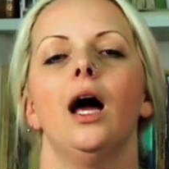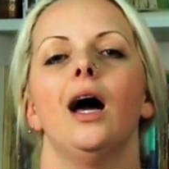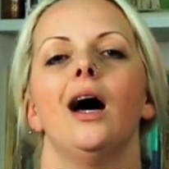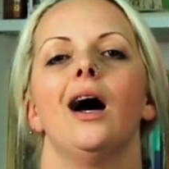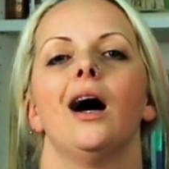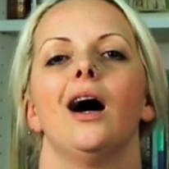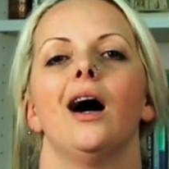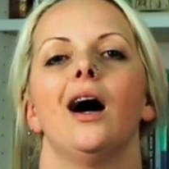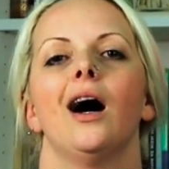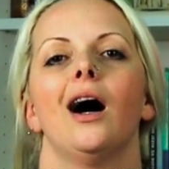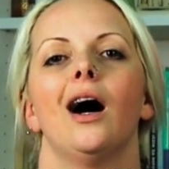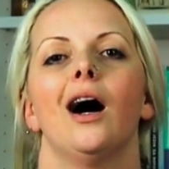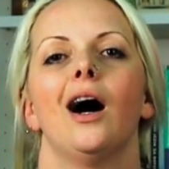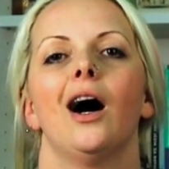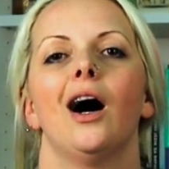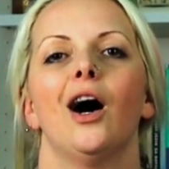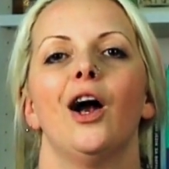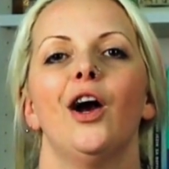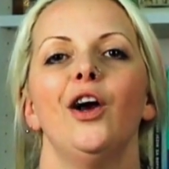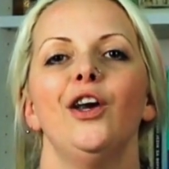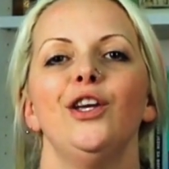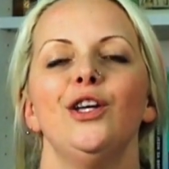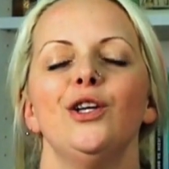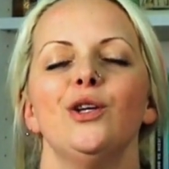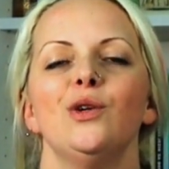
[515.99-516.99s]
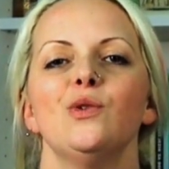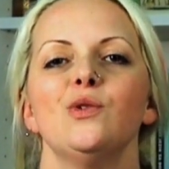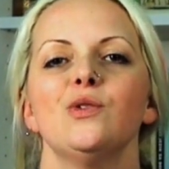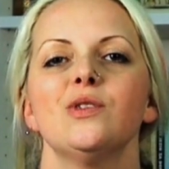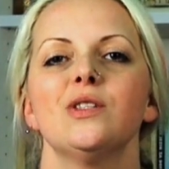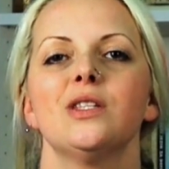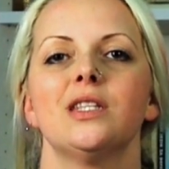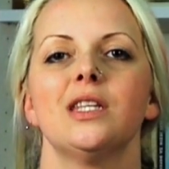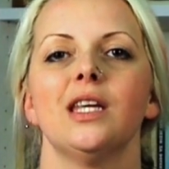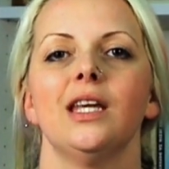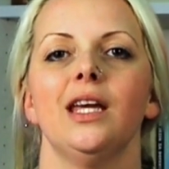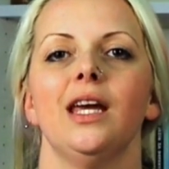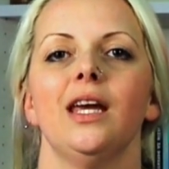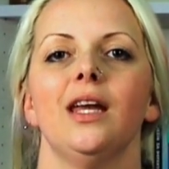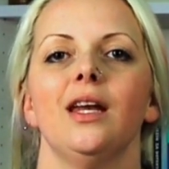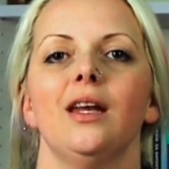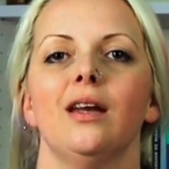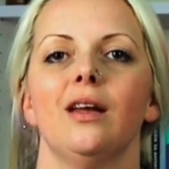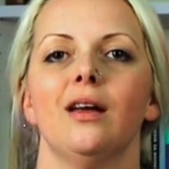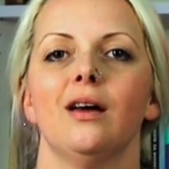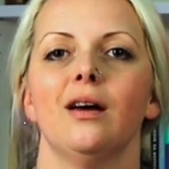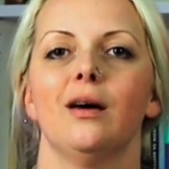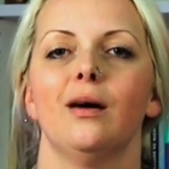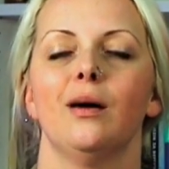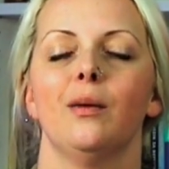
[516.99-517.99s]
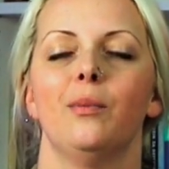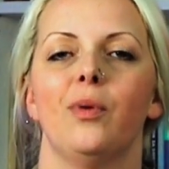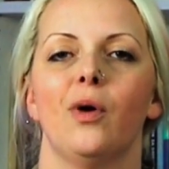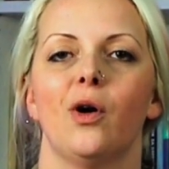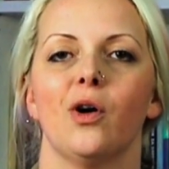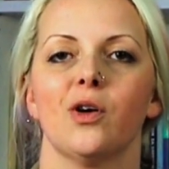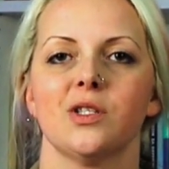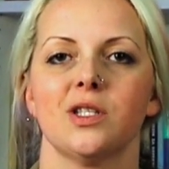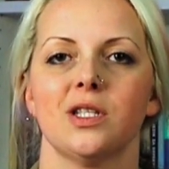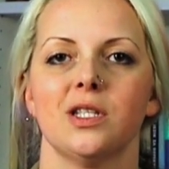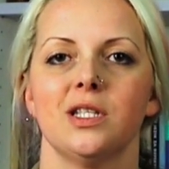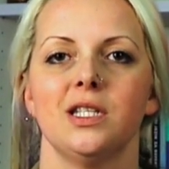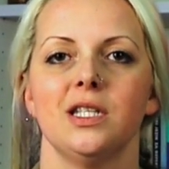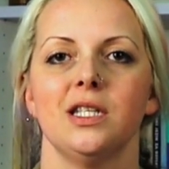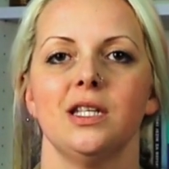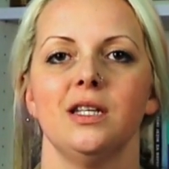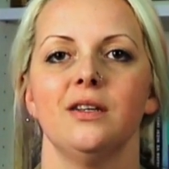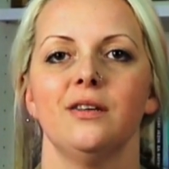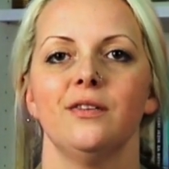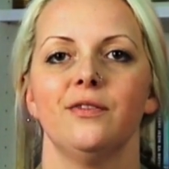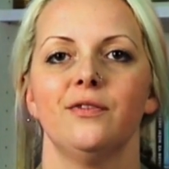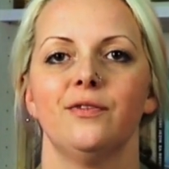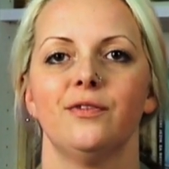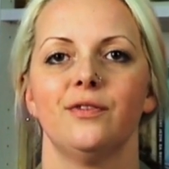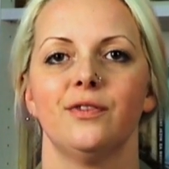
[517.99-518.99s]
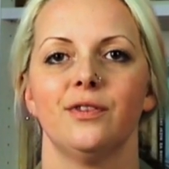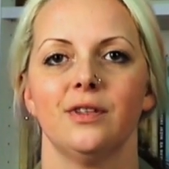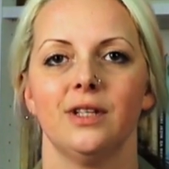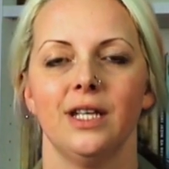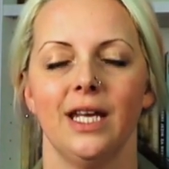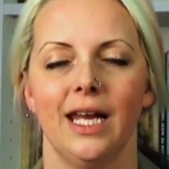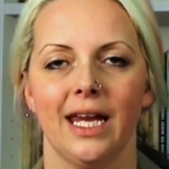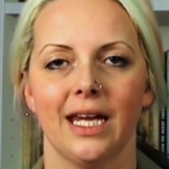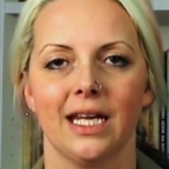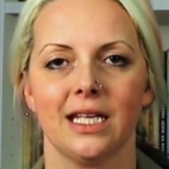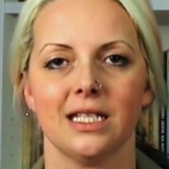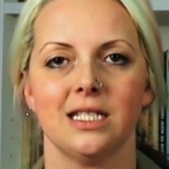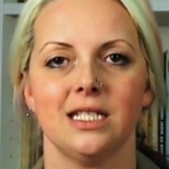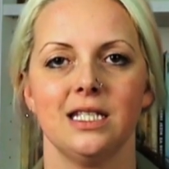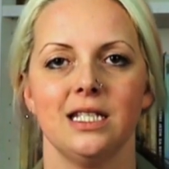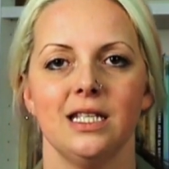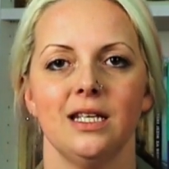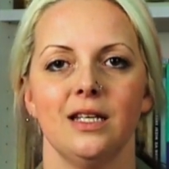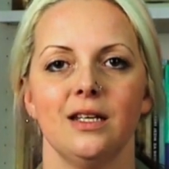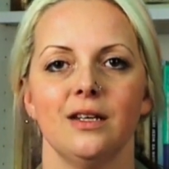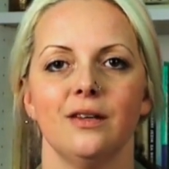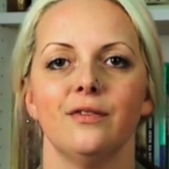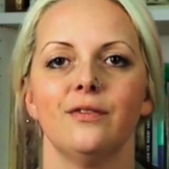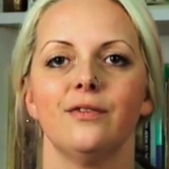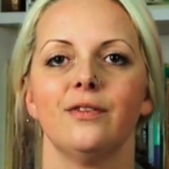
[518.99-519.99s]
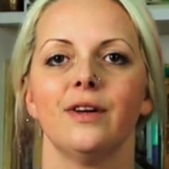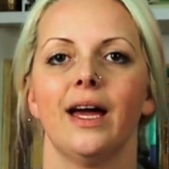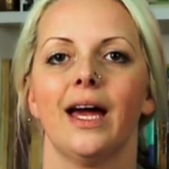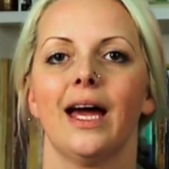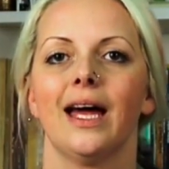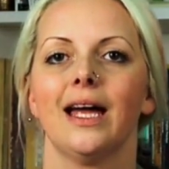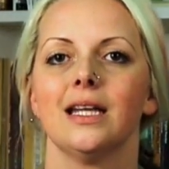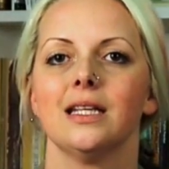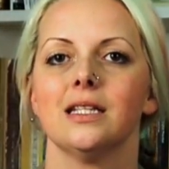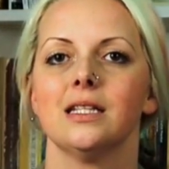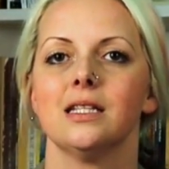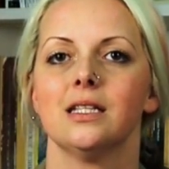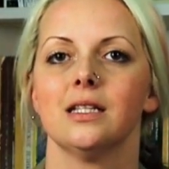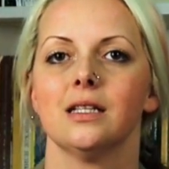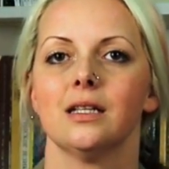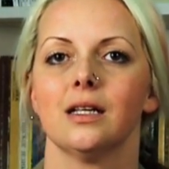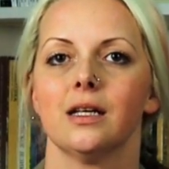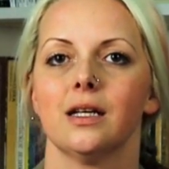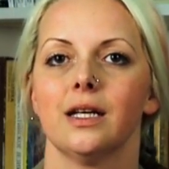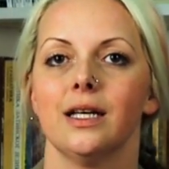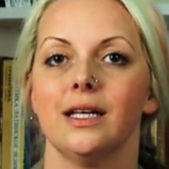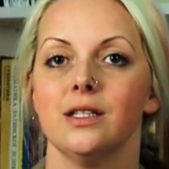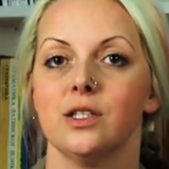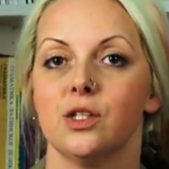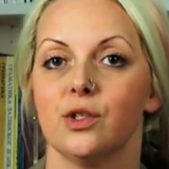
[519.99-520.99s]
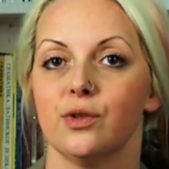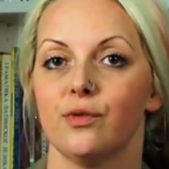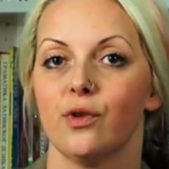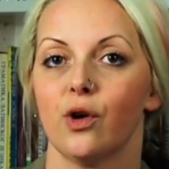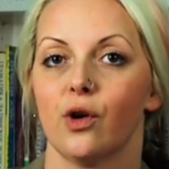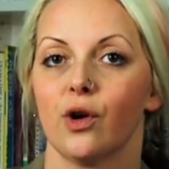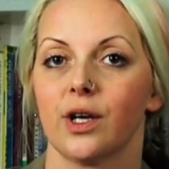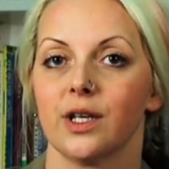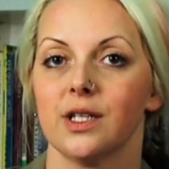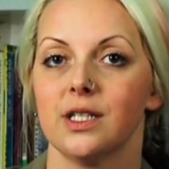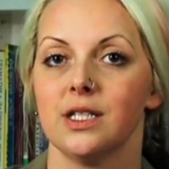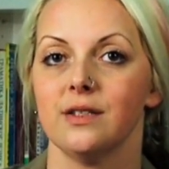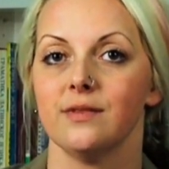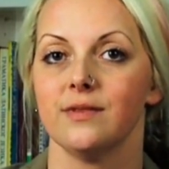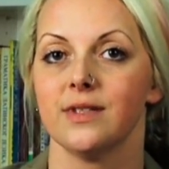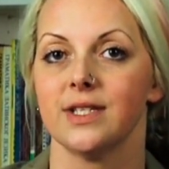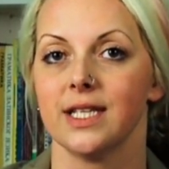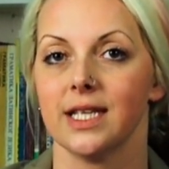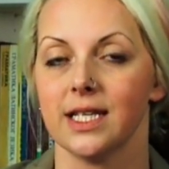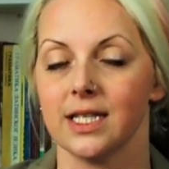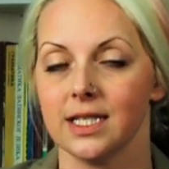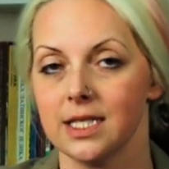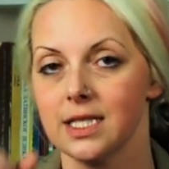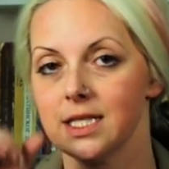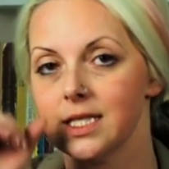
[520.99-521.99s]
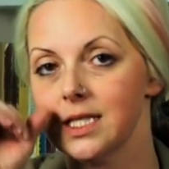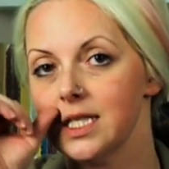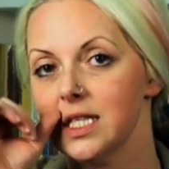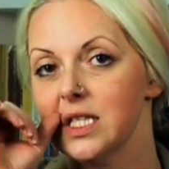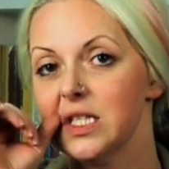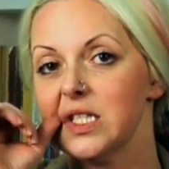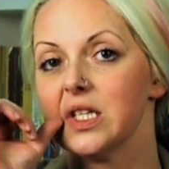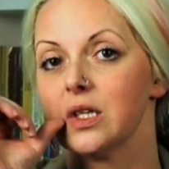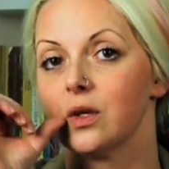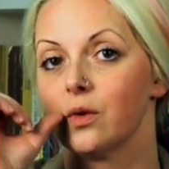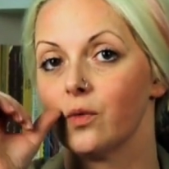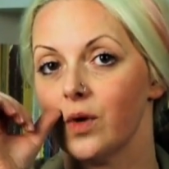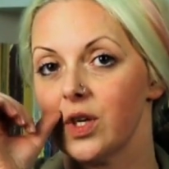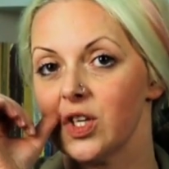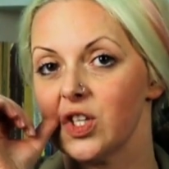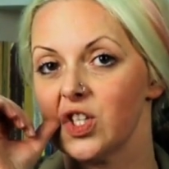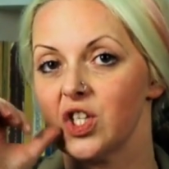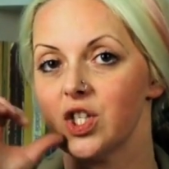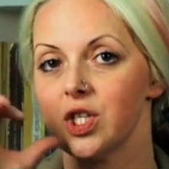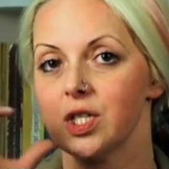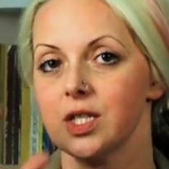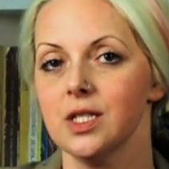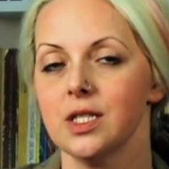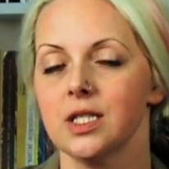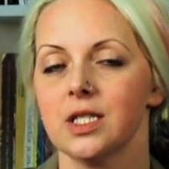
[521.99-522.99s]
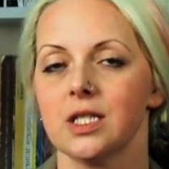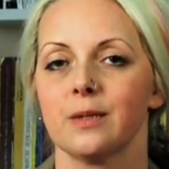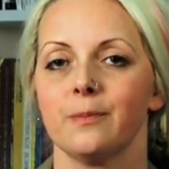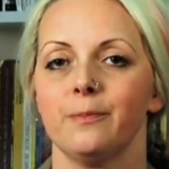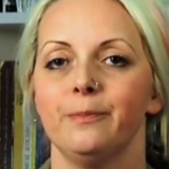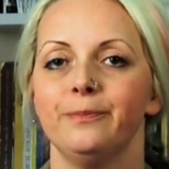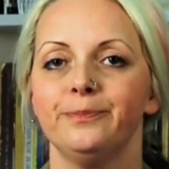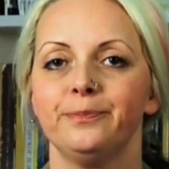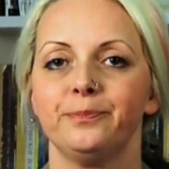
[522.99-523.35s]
are used in positive, negative, and interrogative sentences in questions.